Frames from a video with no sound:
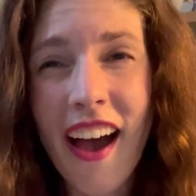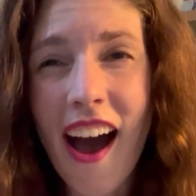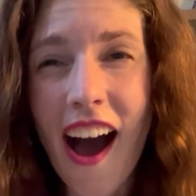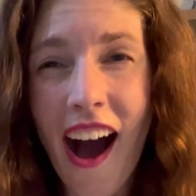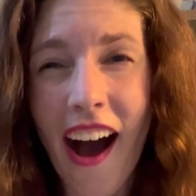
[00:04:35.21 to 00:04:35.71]

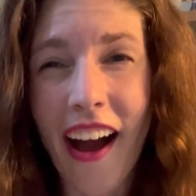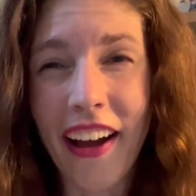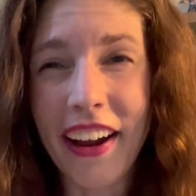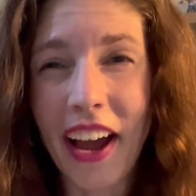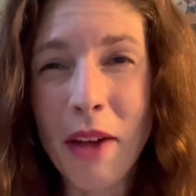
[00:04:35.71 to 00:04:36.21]

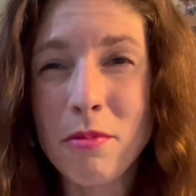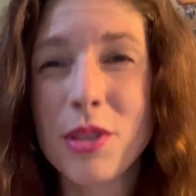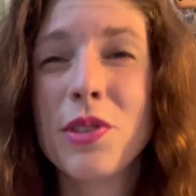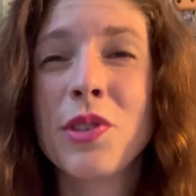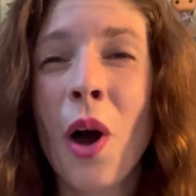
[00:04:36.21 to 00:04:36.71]
I am
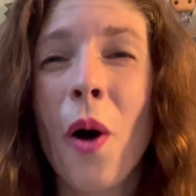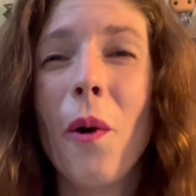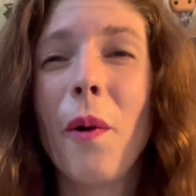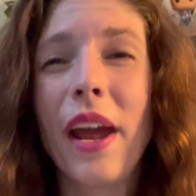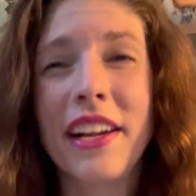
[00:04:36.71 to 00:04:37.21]
so
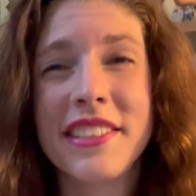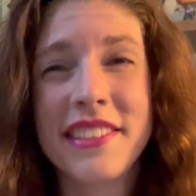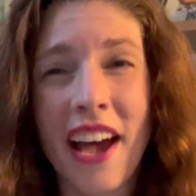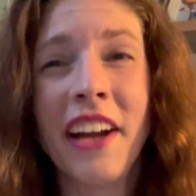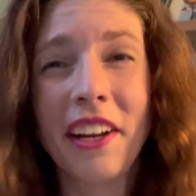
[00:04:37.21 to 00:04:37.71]

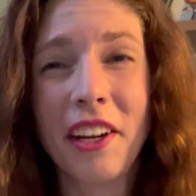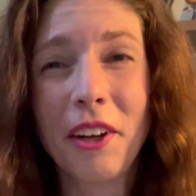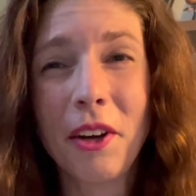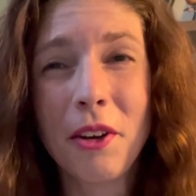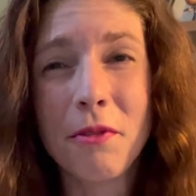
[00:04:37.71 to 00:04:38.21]
excited
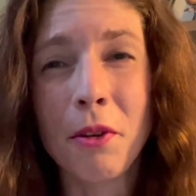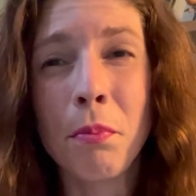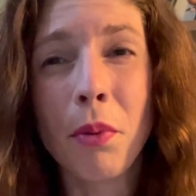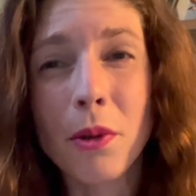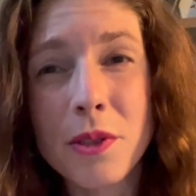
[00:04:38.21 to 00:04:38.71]
for
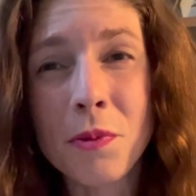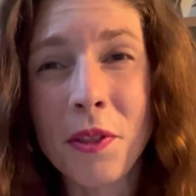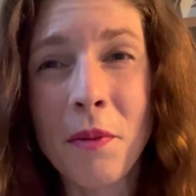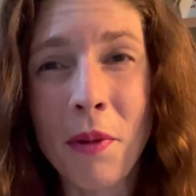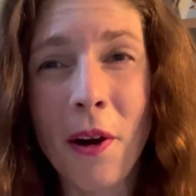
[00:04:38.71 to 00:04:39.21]
Bulls with the
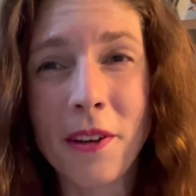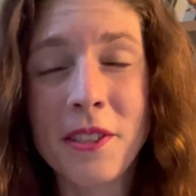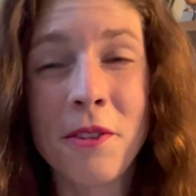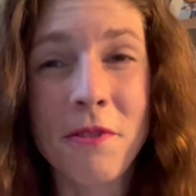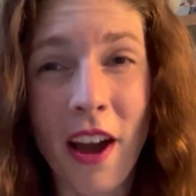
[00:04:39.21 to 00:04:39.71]
Bard to
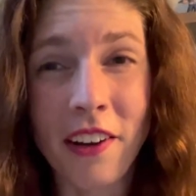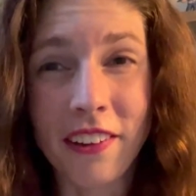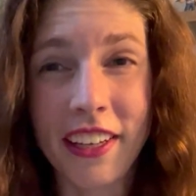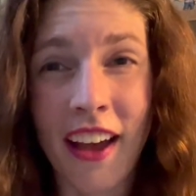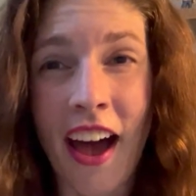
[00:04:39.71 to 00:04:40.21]
finally
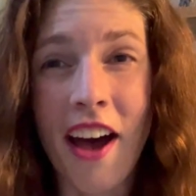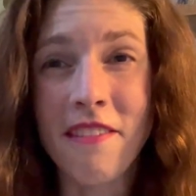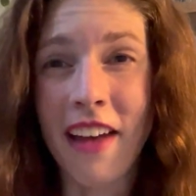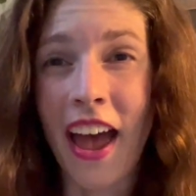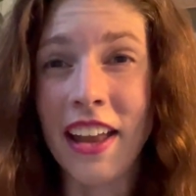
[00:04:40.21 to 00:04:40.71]
have
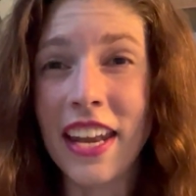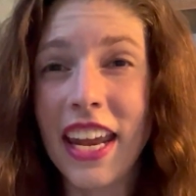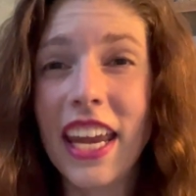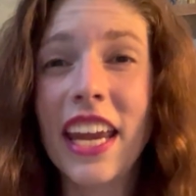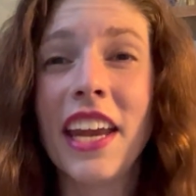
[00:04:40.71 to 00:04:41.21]
an
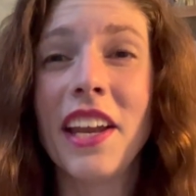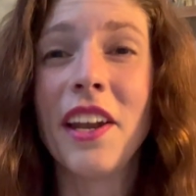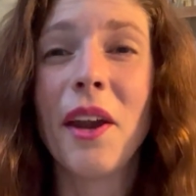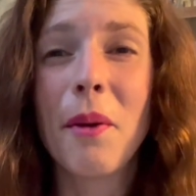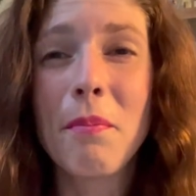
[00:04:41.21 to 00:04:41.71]

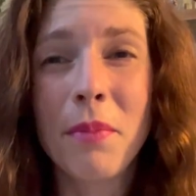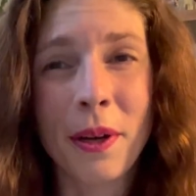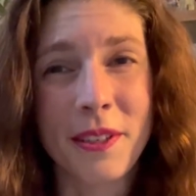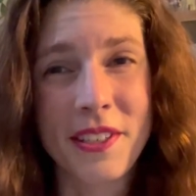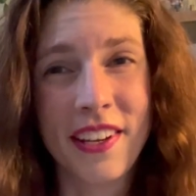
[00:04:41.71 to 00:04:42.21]

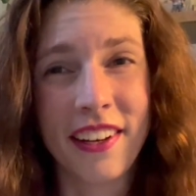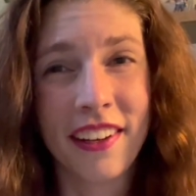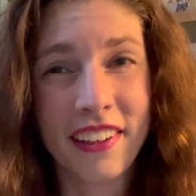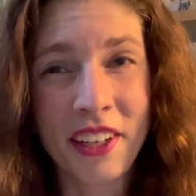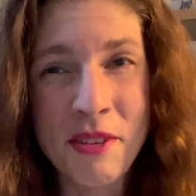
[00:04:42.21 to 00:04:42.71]
in-person
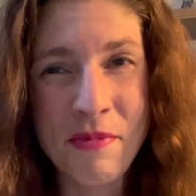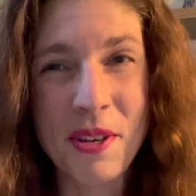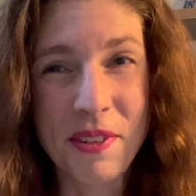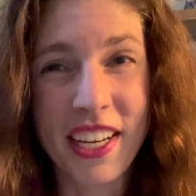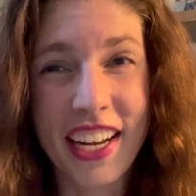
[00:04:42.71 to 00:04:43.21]

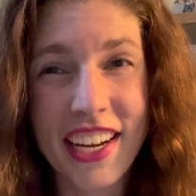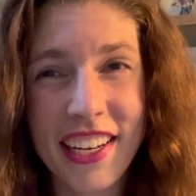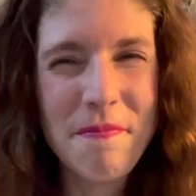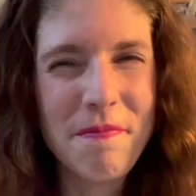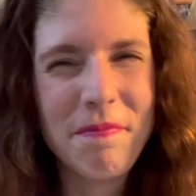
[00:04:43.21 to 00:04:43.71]
community.
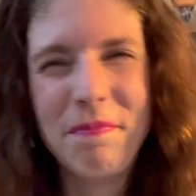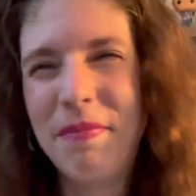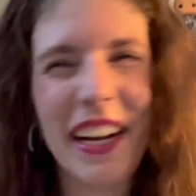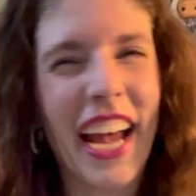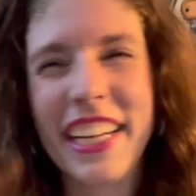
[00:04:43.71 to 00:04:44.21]
But
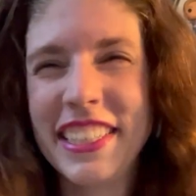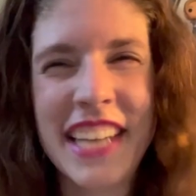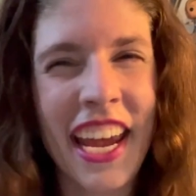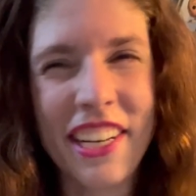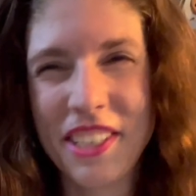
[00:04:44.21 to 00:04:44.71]
I could
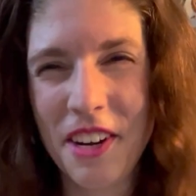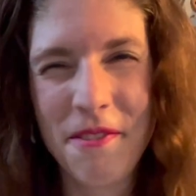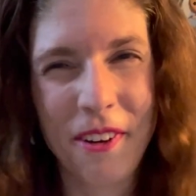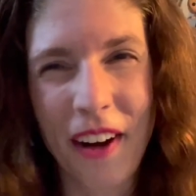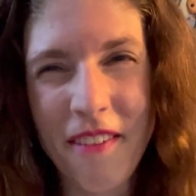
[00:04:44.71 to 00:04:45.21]
tangent
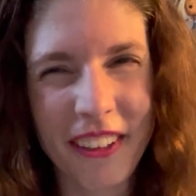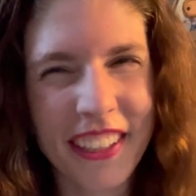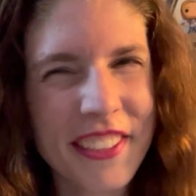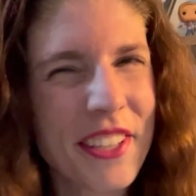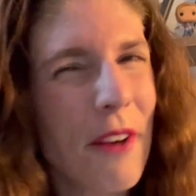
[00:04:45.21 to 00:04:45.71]
forever,
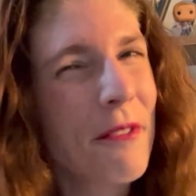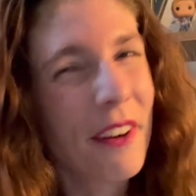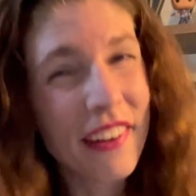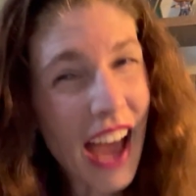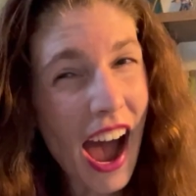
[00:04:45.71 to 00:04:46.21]
so for
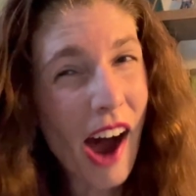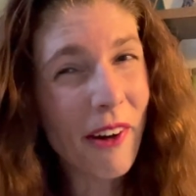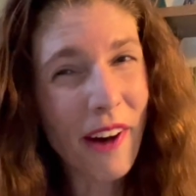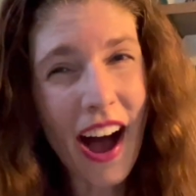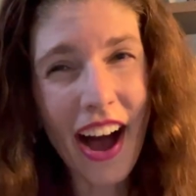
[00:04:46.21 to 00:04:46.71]
now,
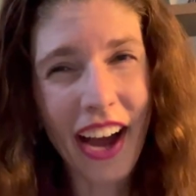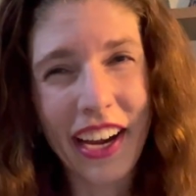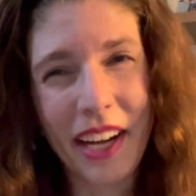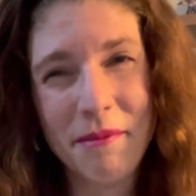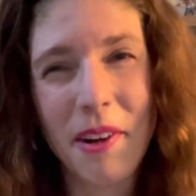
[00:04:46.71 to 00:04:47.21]
I
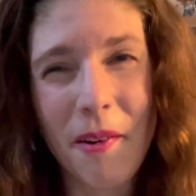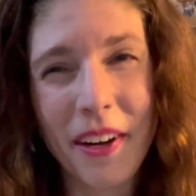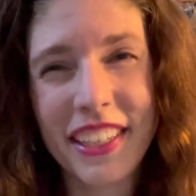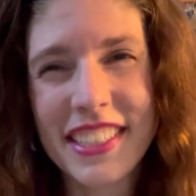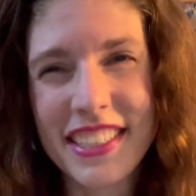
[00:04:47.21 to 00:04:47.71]
am going
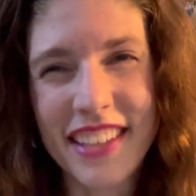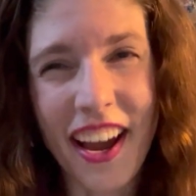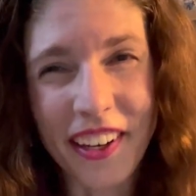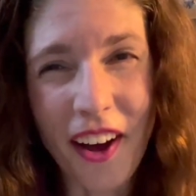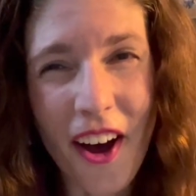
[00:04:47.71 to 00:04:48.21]
to sign
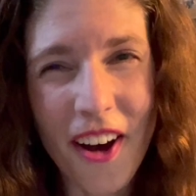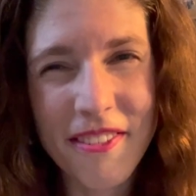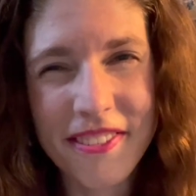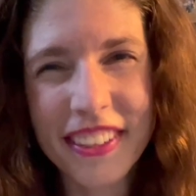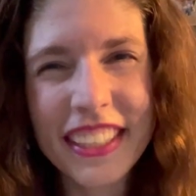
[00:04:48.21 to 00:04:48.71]

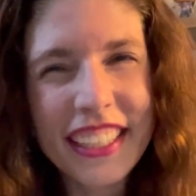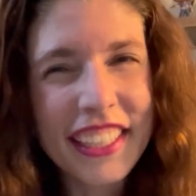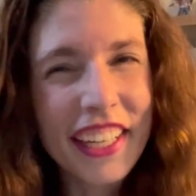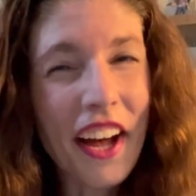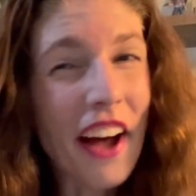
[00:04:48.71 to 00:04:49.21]
off.
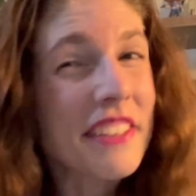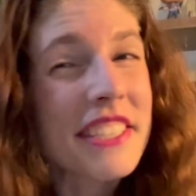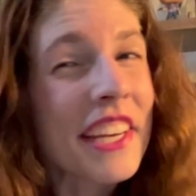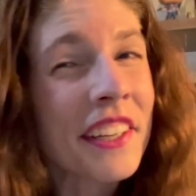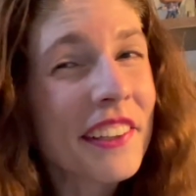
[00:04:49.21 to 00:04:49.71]

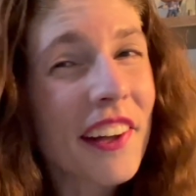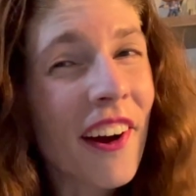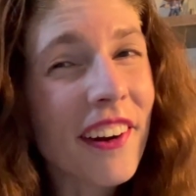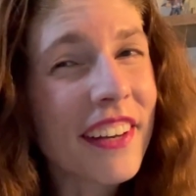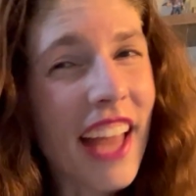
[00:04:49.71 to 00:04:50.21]
Until our
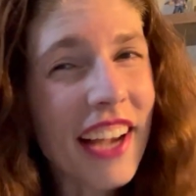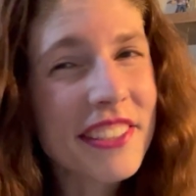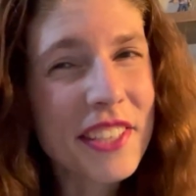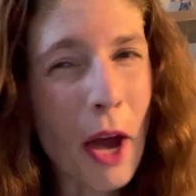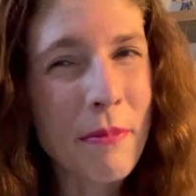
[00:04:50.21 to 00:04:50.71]
next
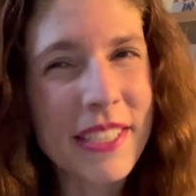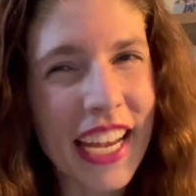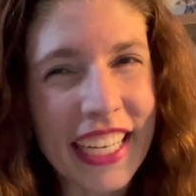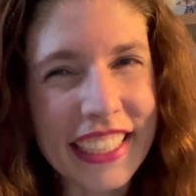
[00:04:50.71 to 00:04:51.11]
update,